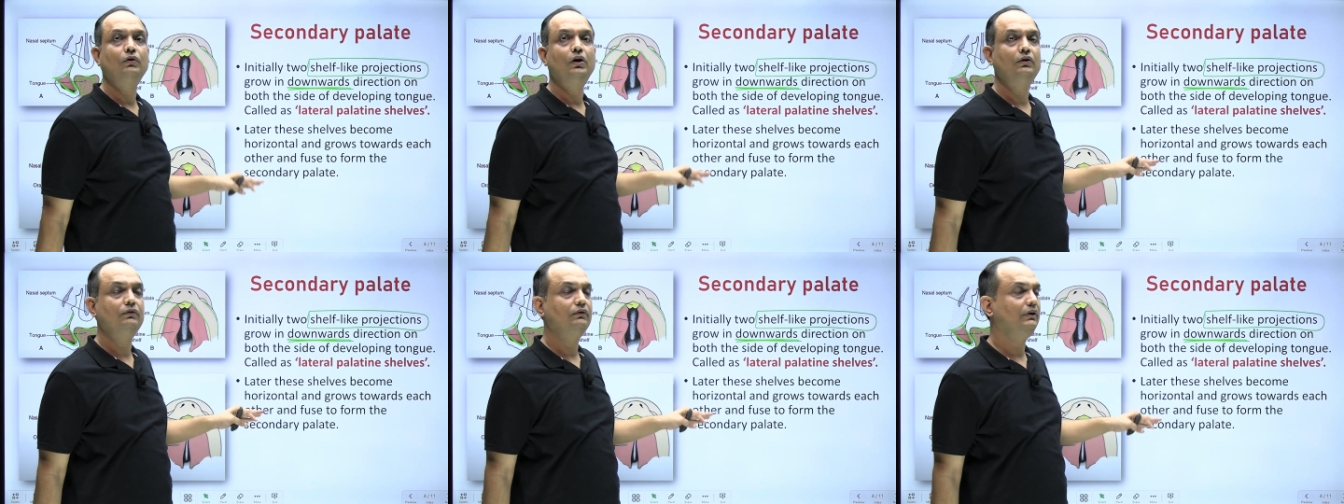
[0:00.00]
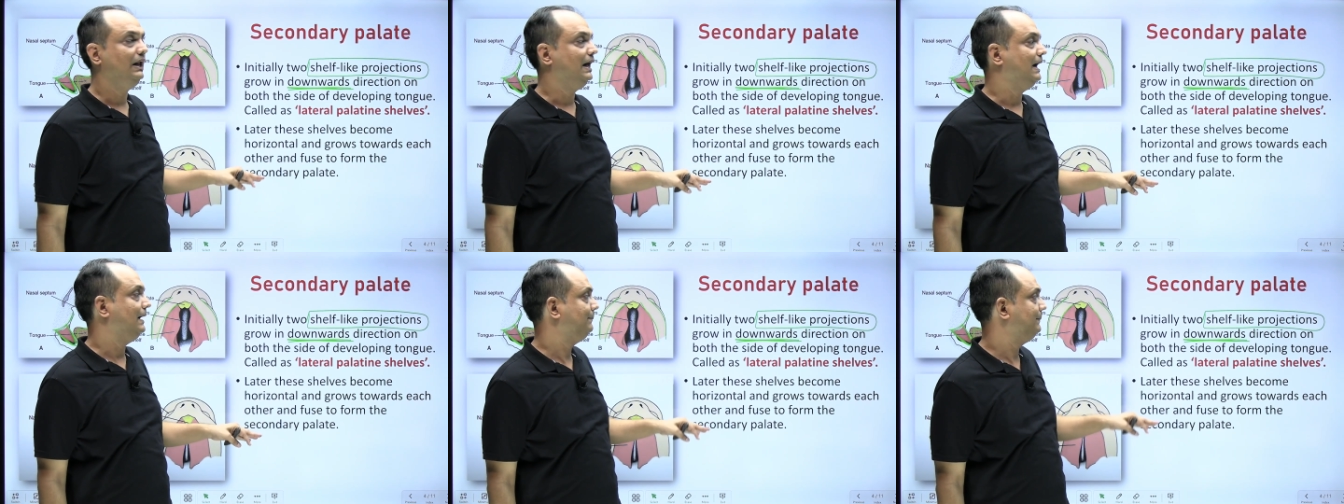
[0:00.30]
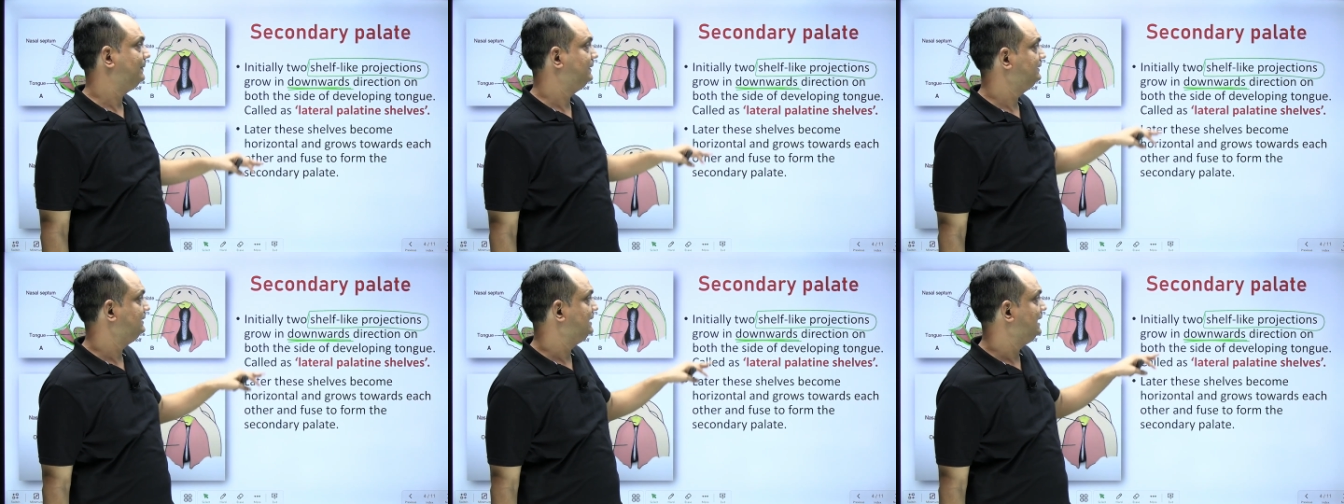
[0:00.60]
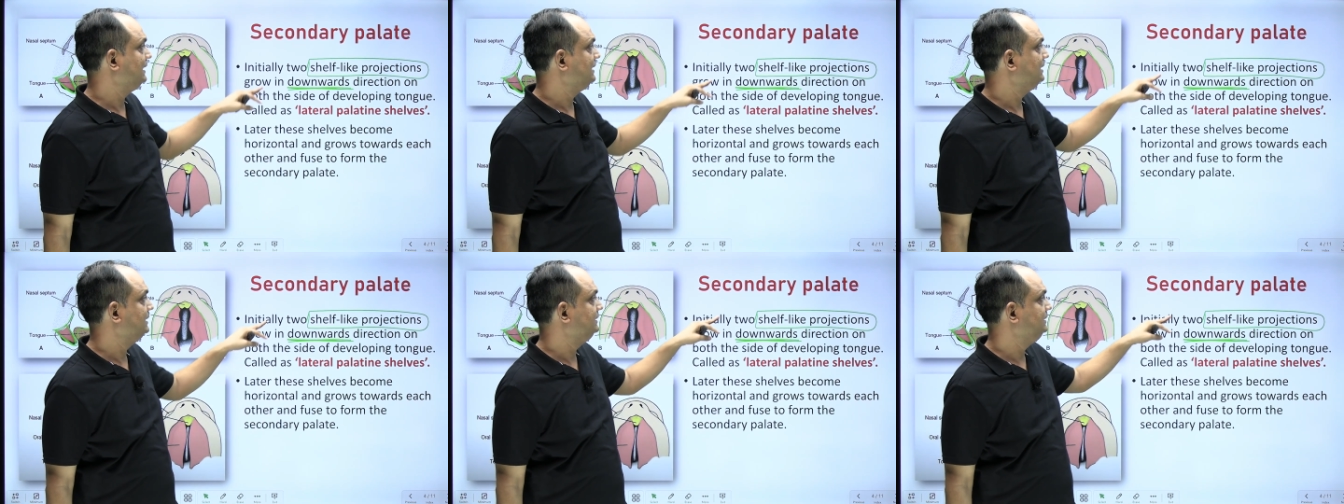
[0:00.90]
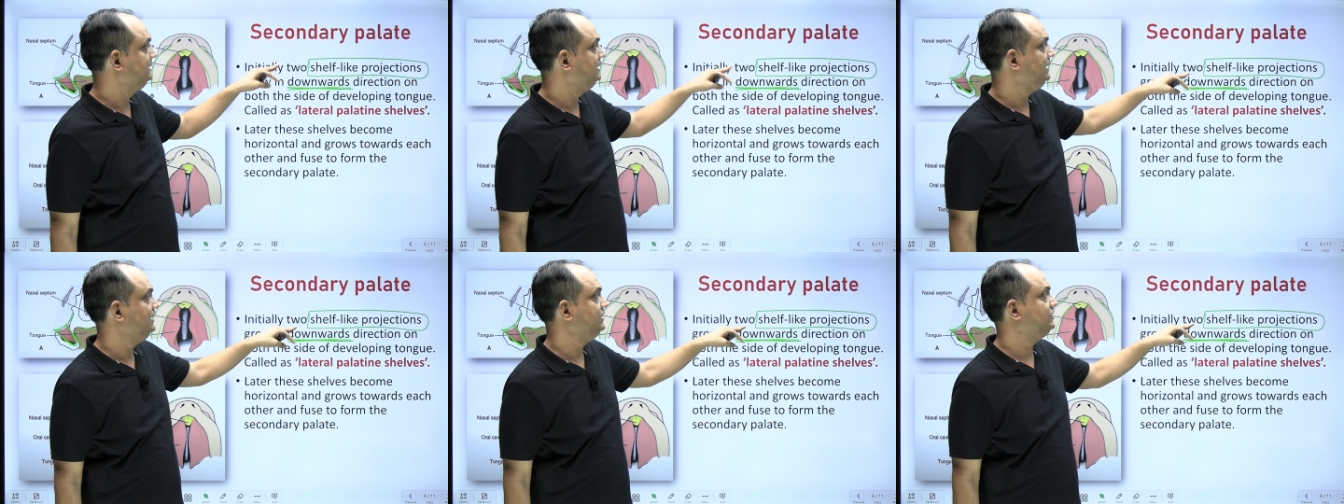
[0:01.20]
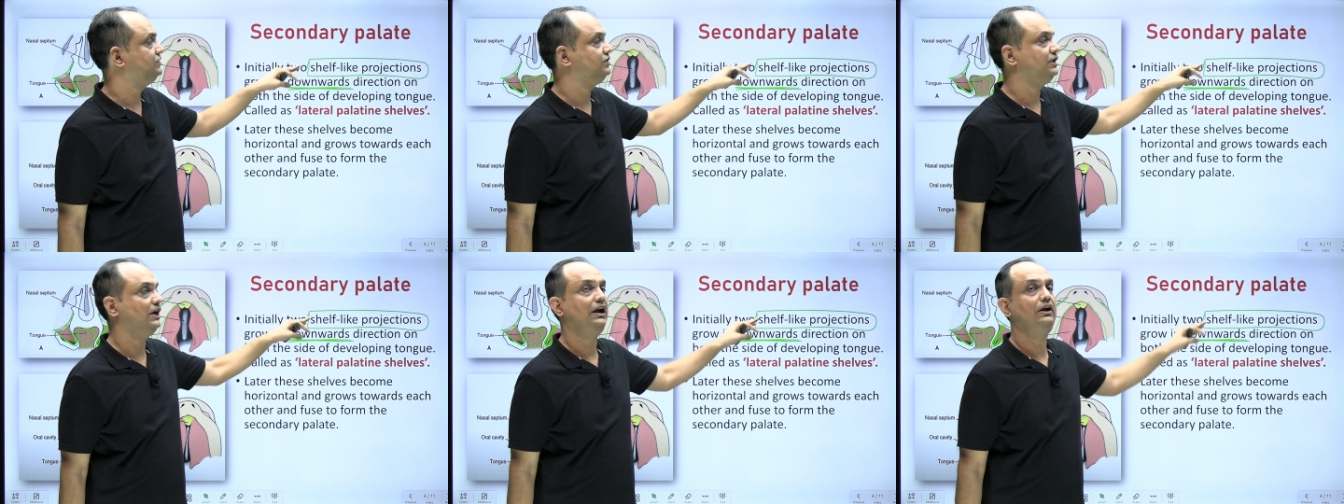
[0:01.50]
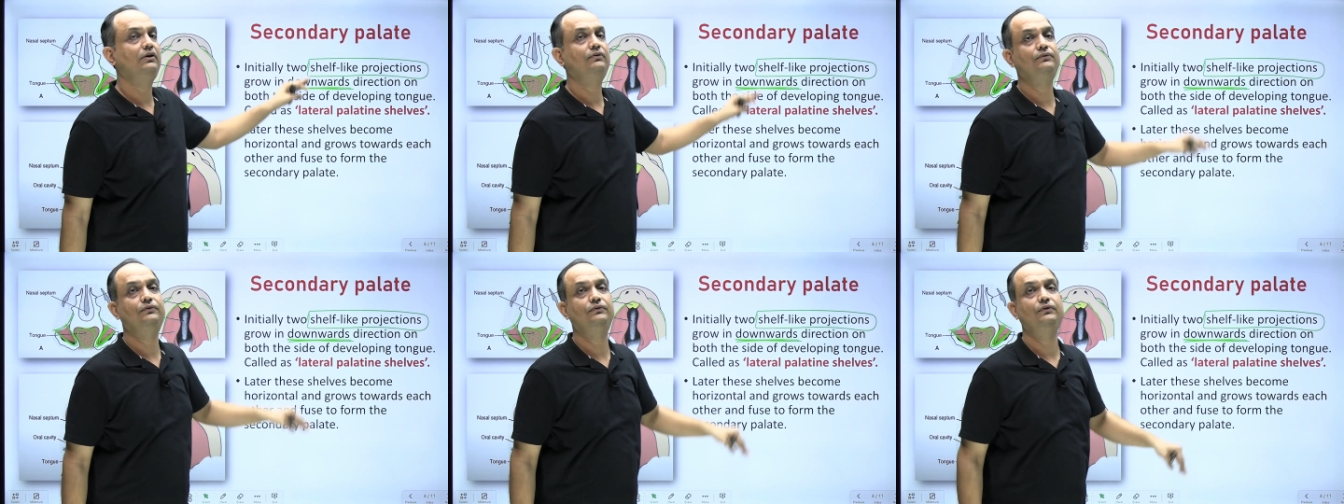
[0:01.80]
what will happen that these
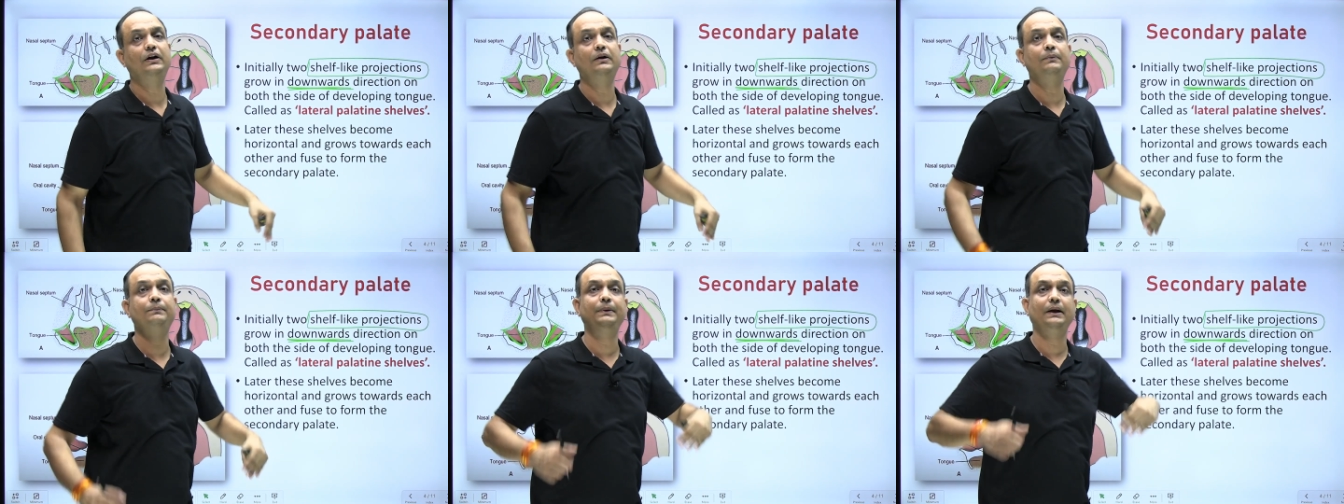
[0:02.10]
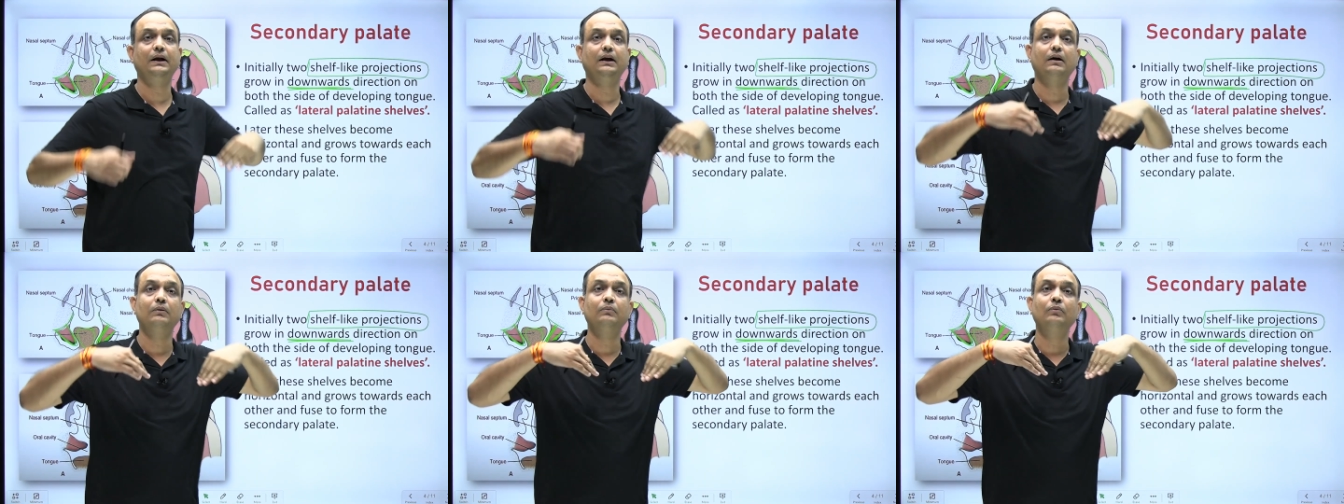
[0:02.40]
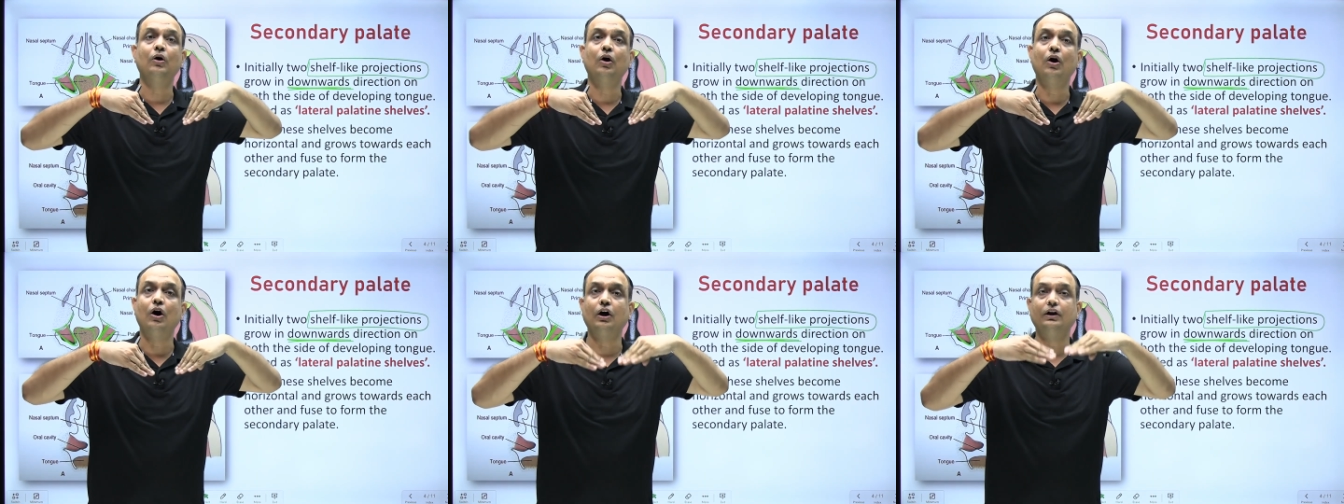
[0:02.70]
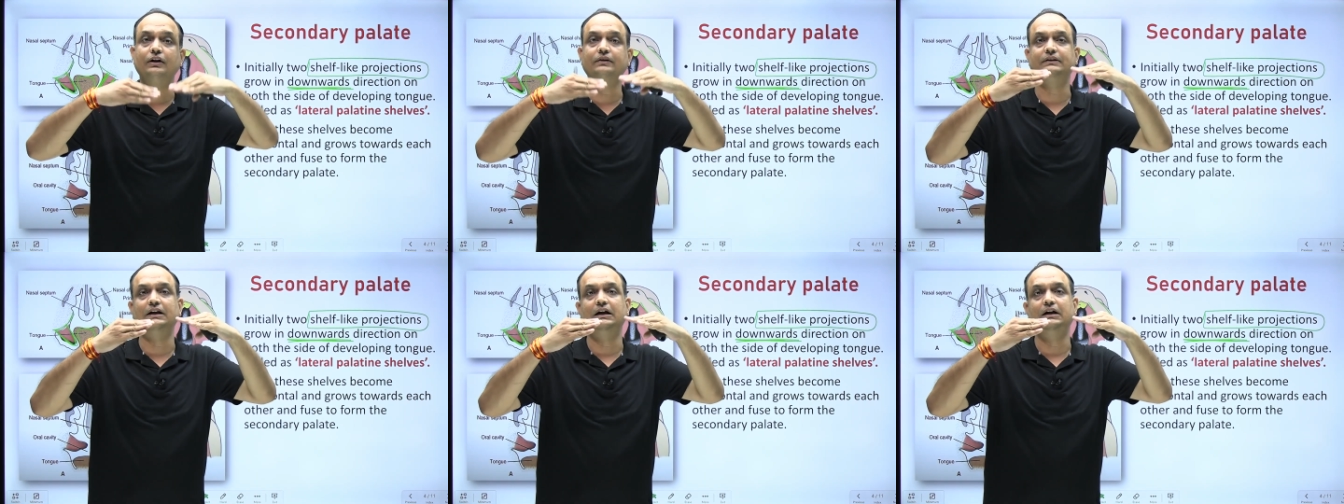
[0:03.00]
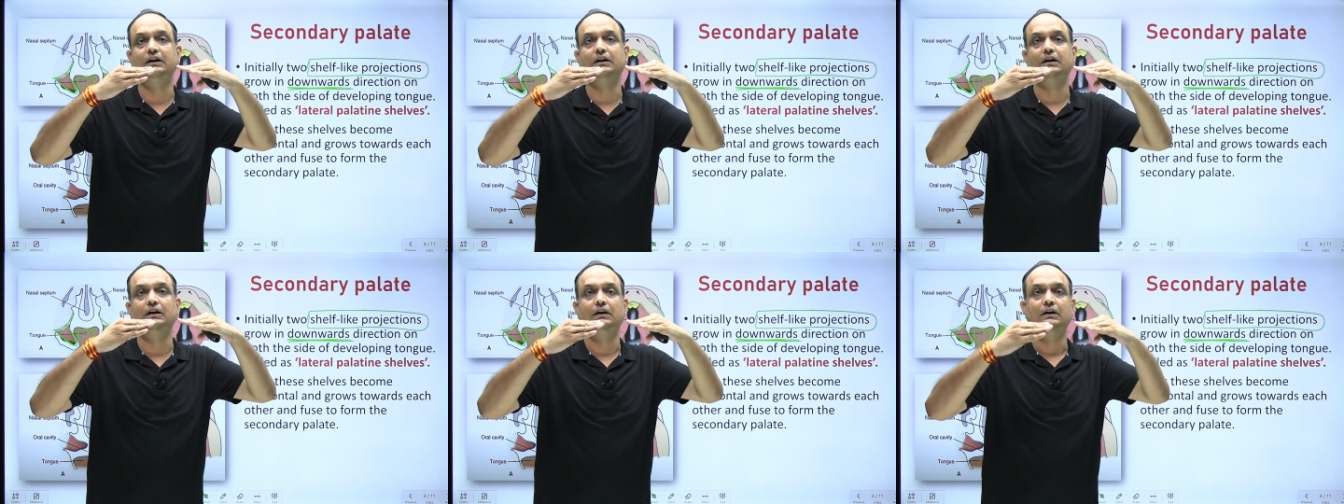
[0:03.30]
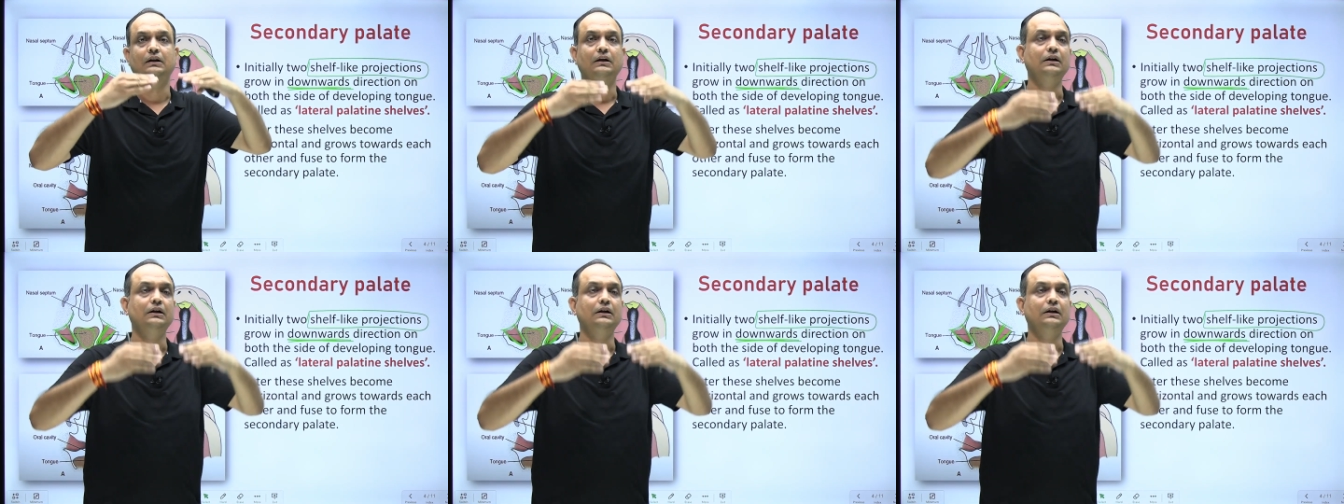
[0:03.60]
shelf will become horizontal.